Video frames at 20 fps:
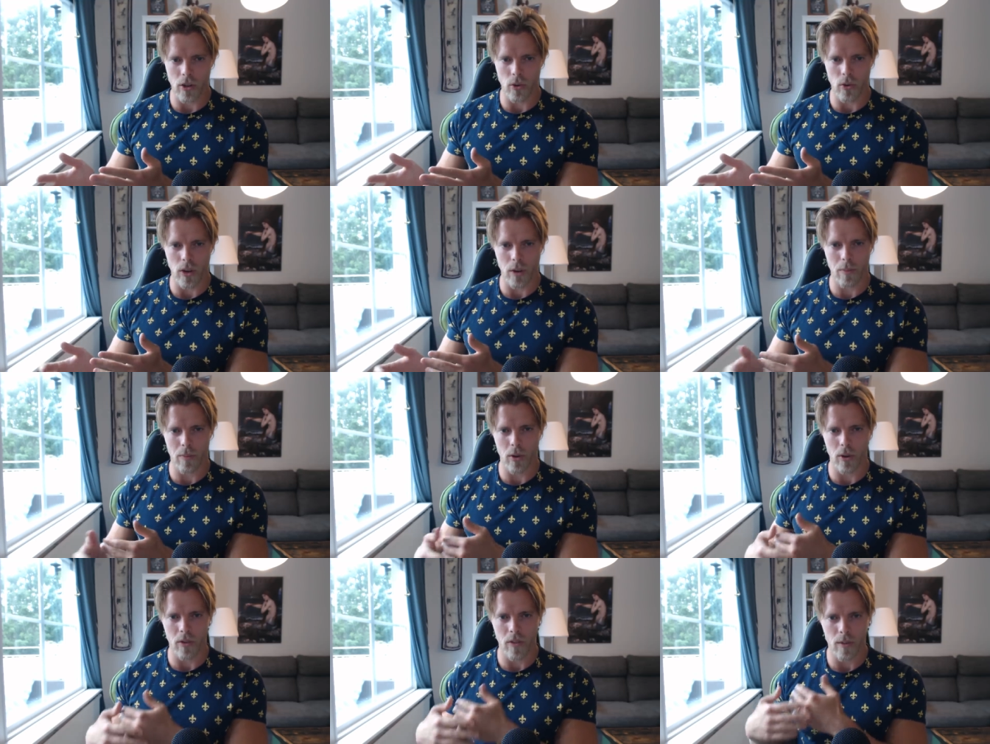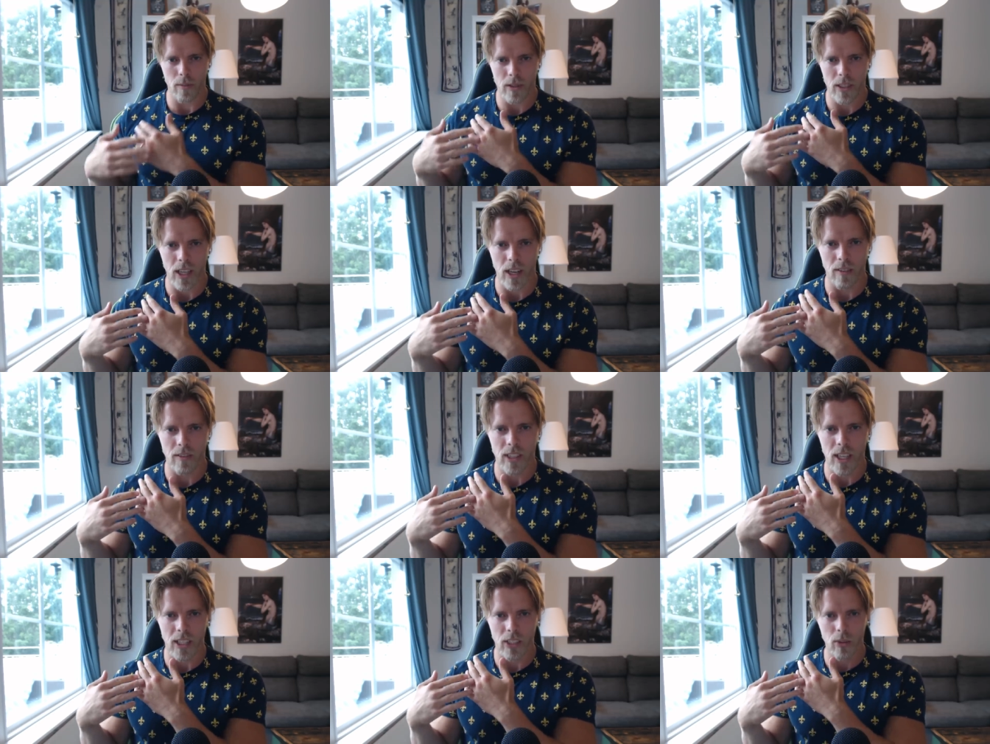to improve
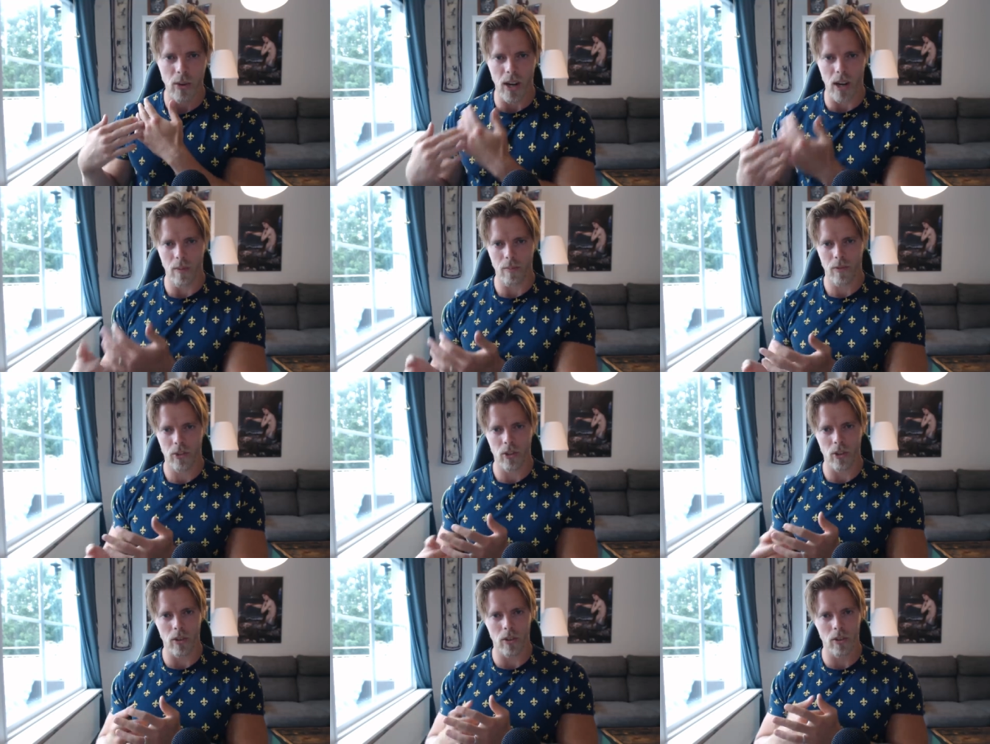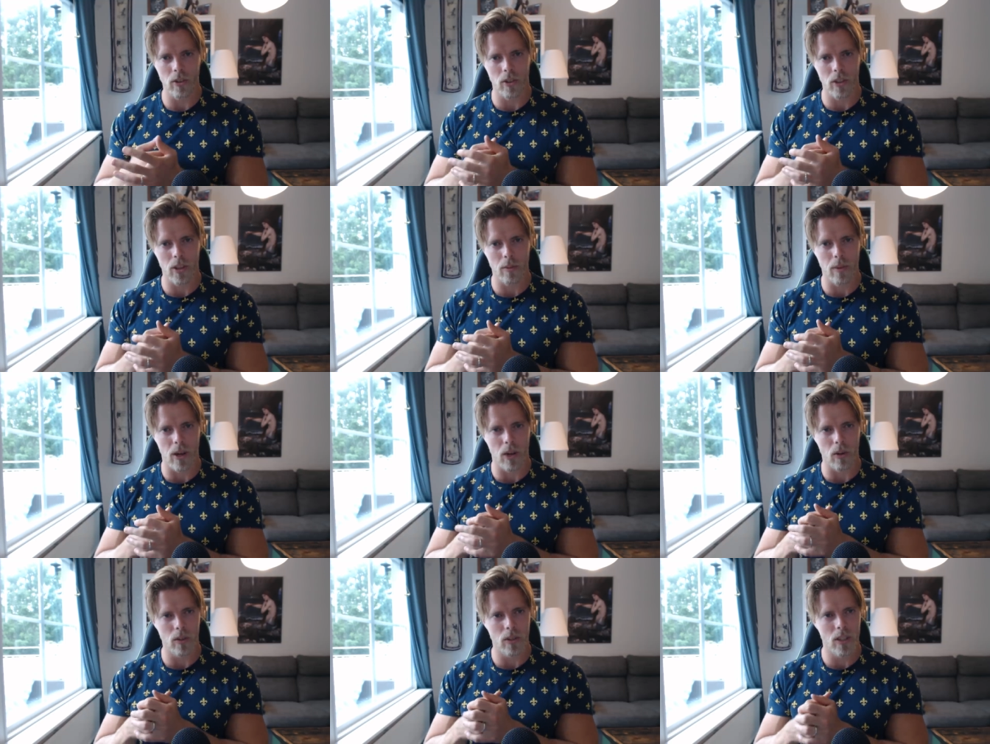themselves as well. So it's not
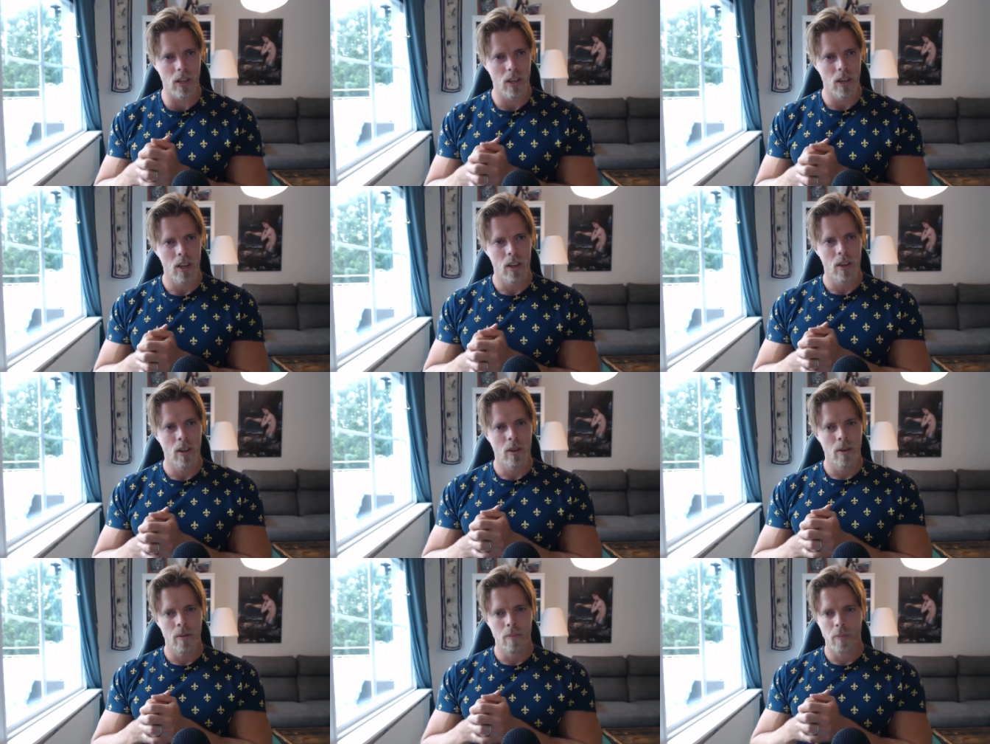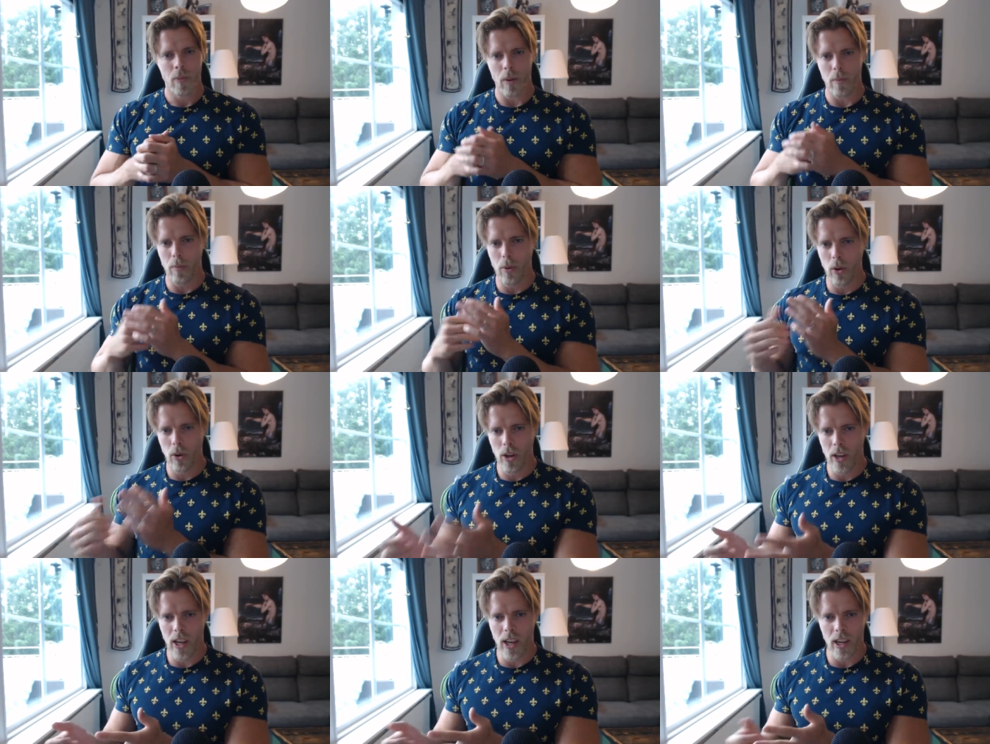about
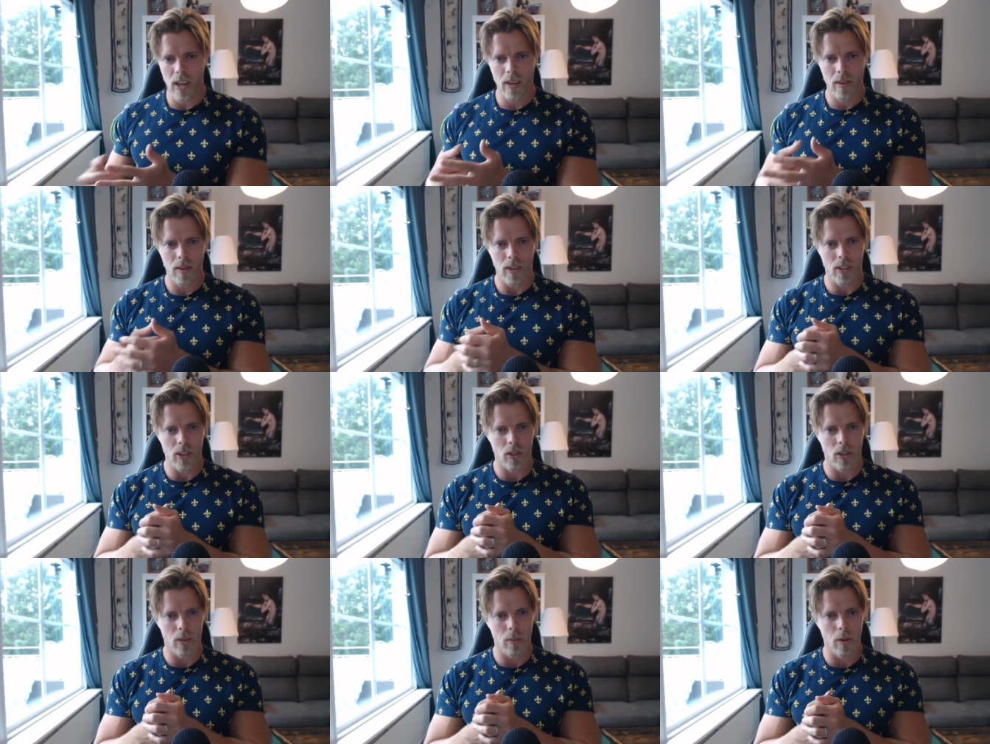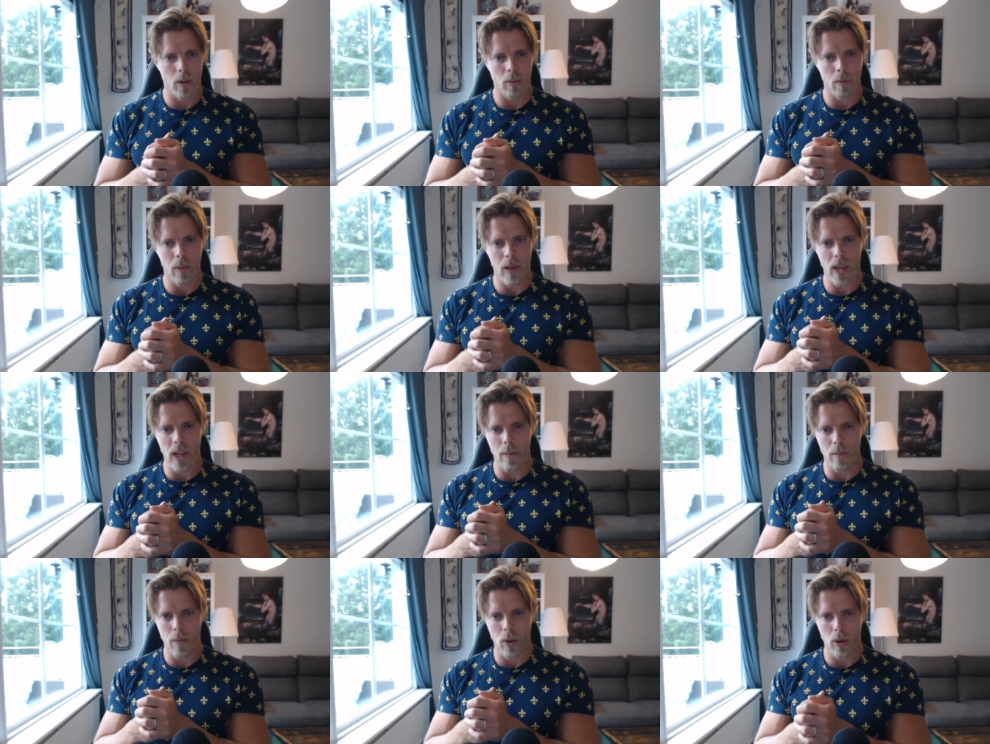bullying, it's not about
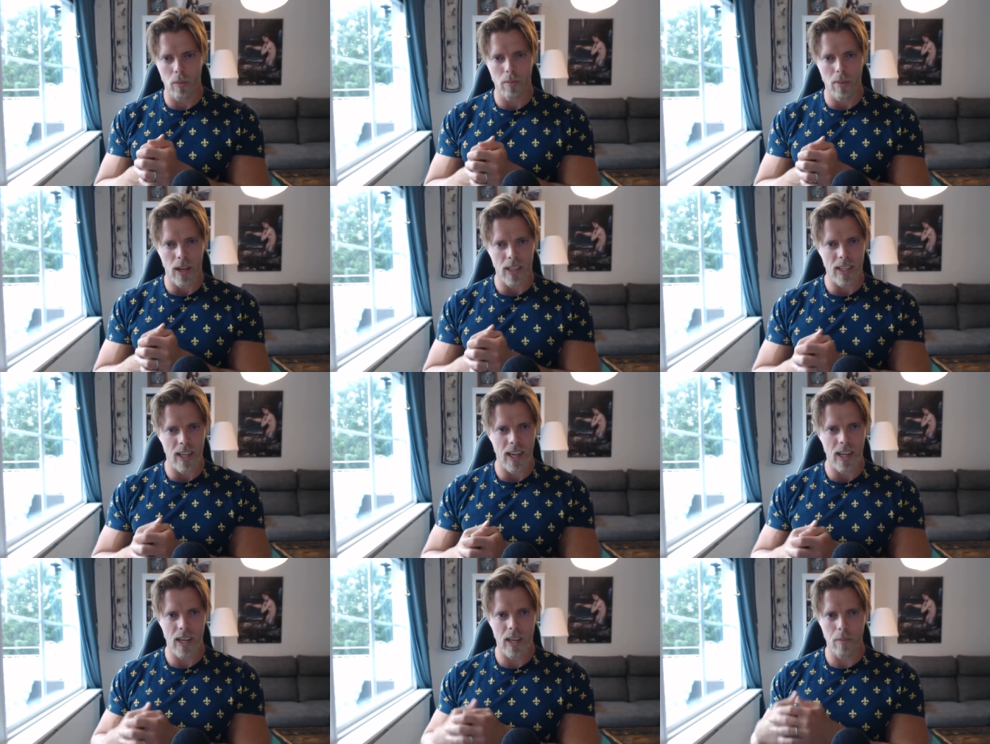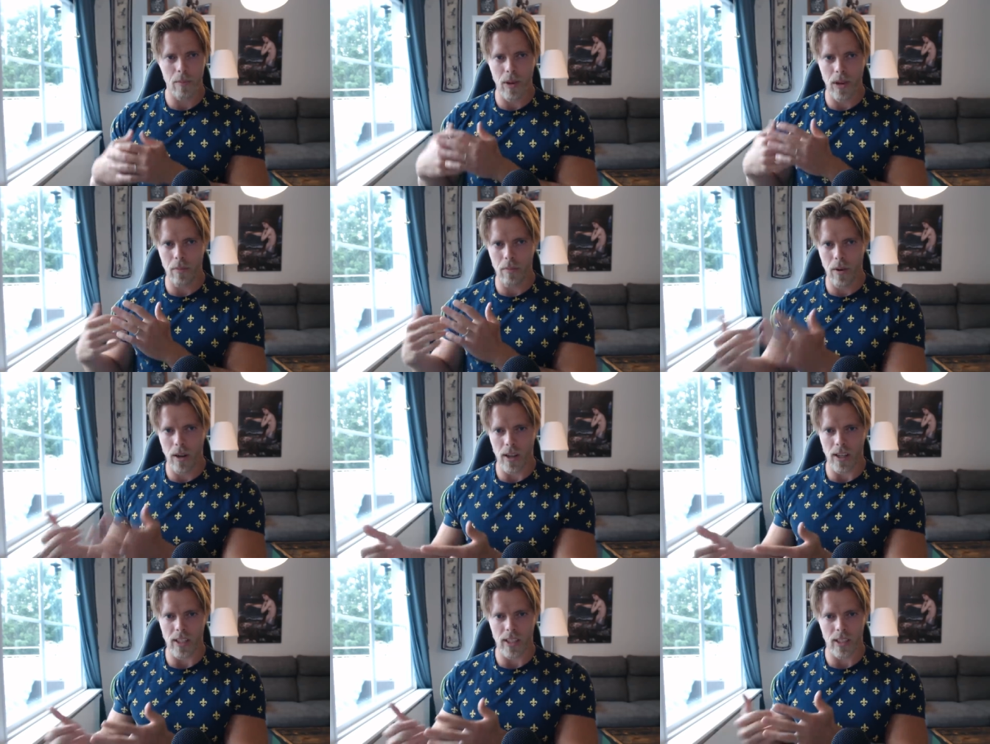being a mob attacking
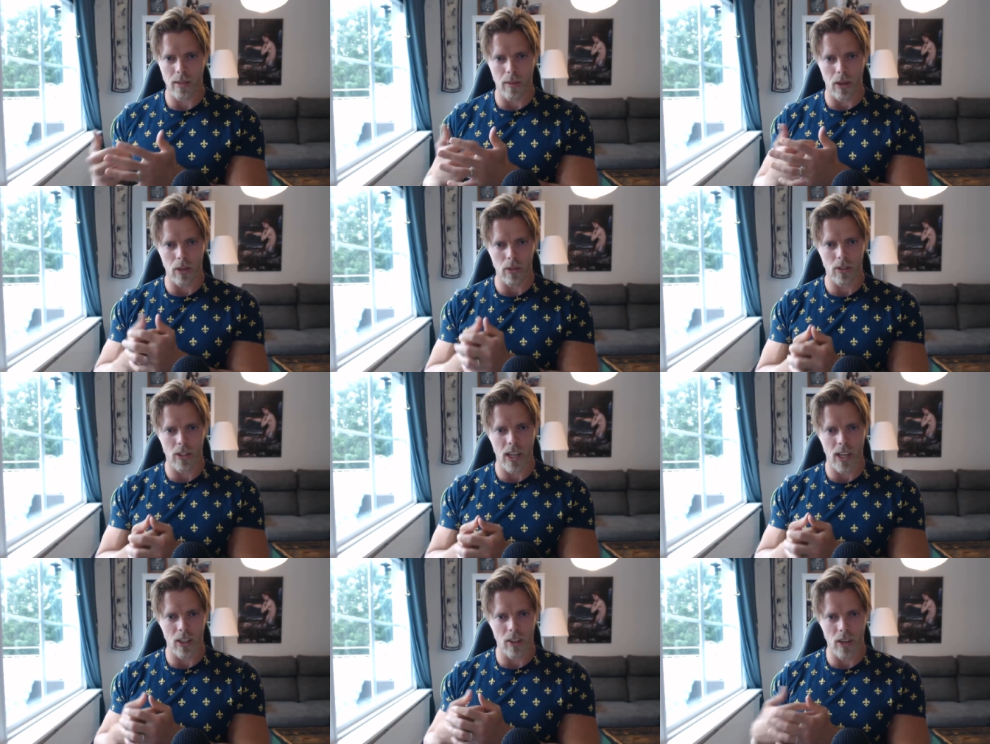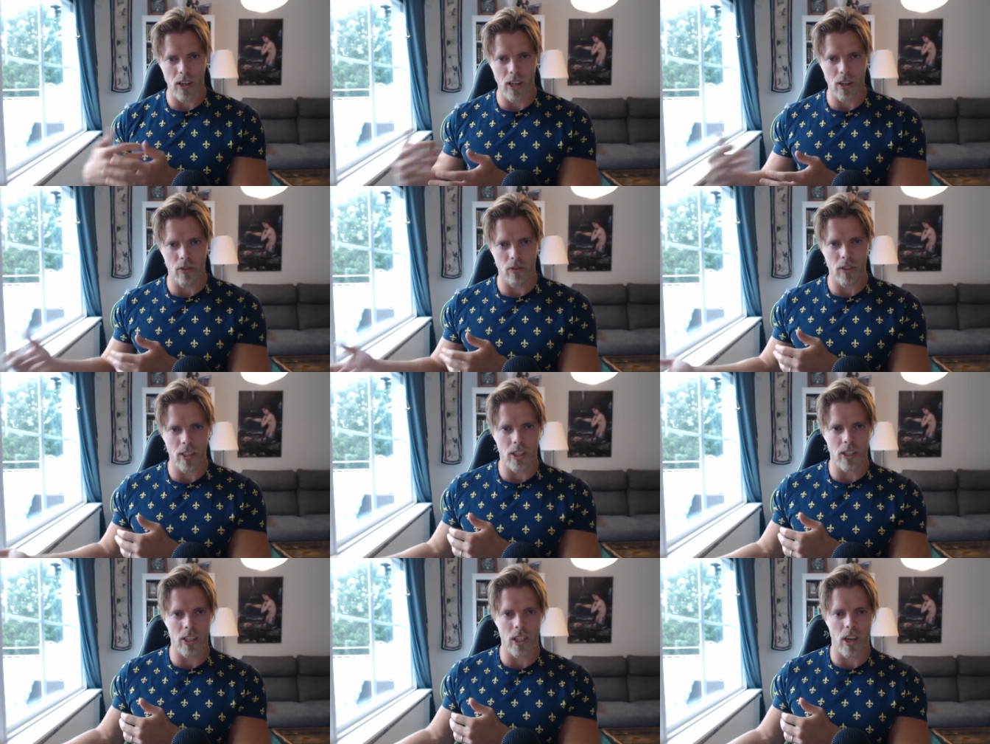people, it's about trying to
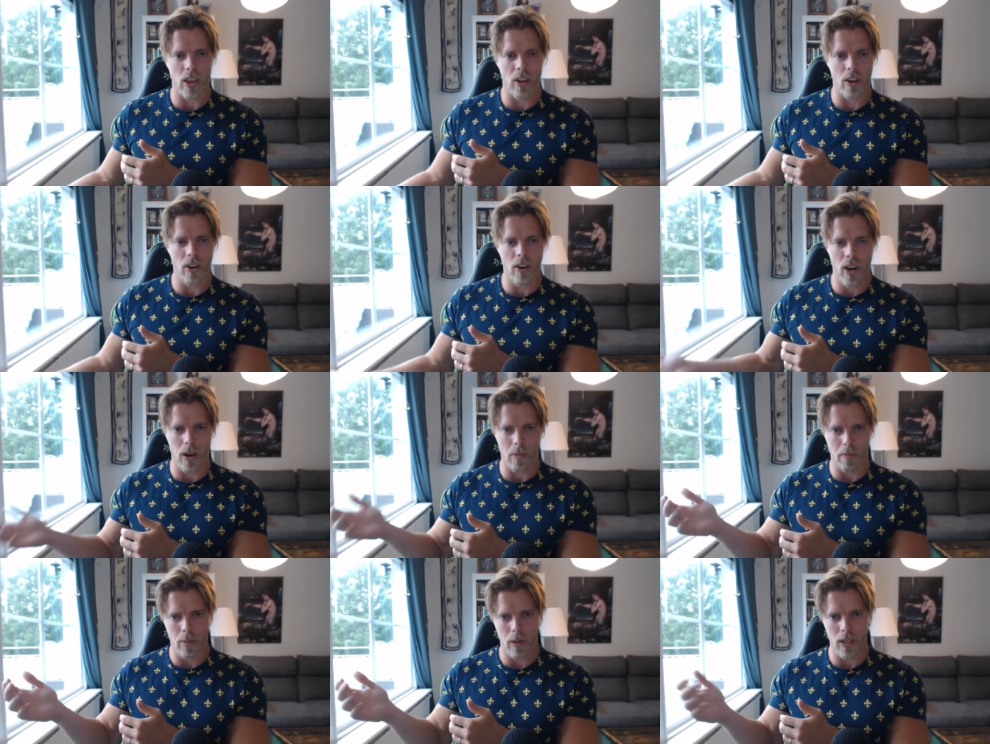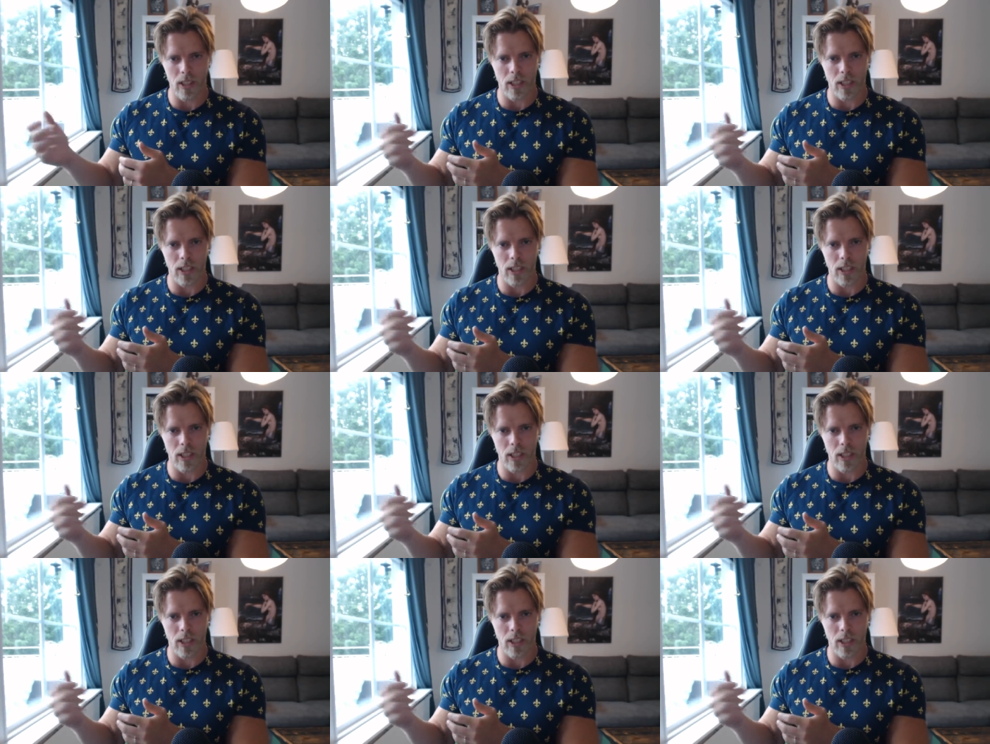lift each other up.